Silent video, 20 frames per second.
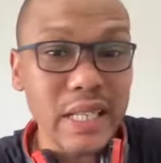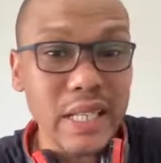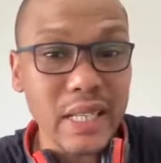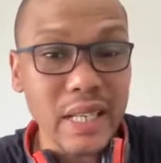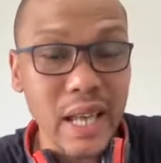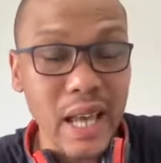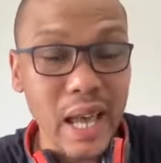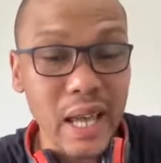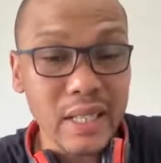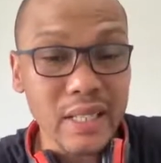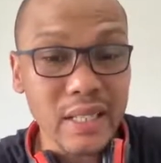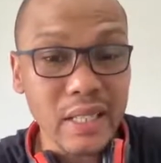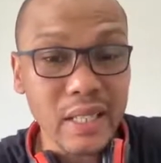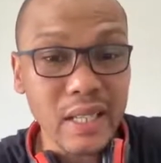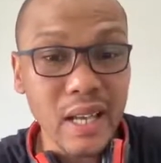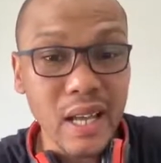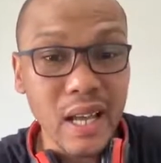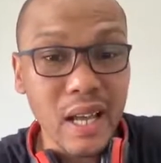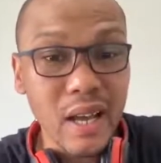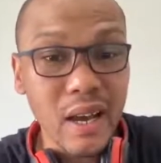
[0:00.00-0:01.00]
the
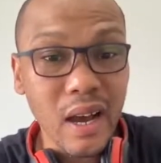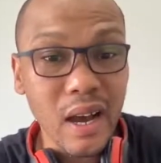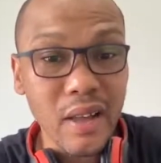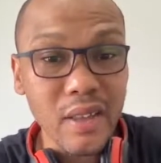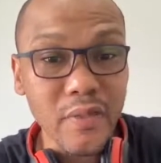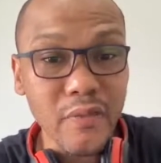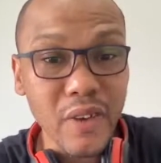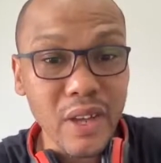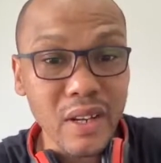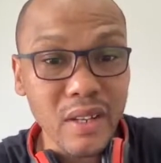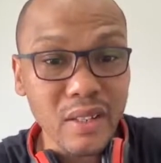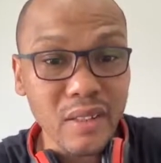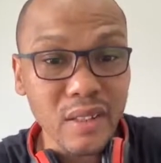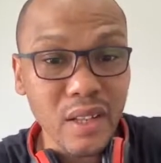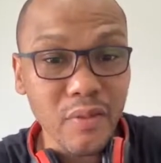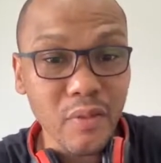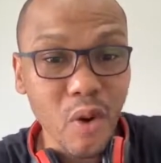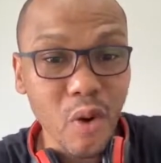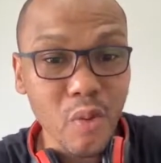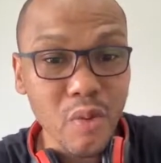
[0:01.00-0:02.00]
Federal
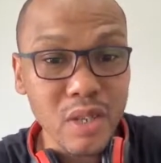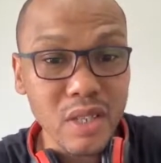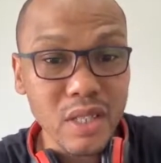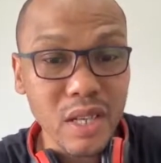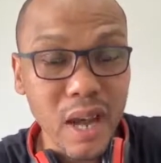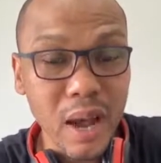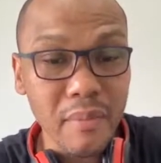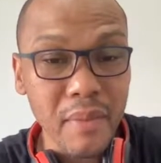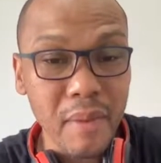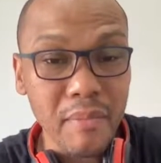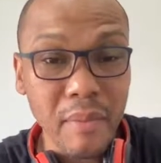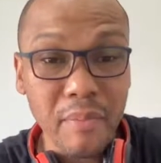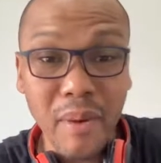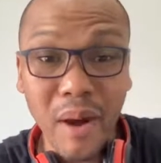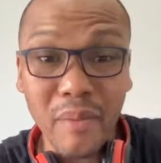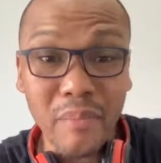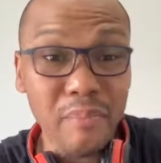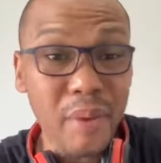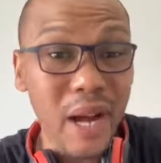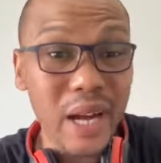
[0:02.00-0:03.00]
Reserve always come up about.